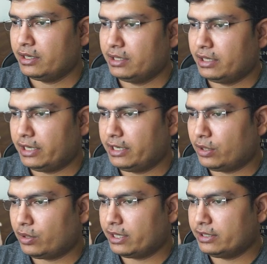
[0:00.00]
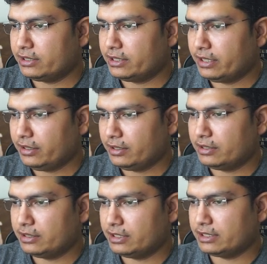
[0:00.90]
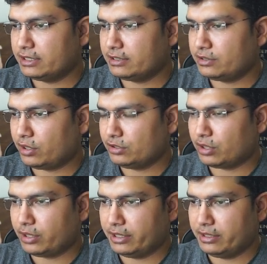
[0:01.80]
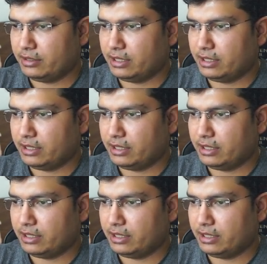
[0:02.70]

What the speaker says: And now another thing, this is not sorted,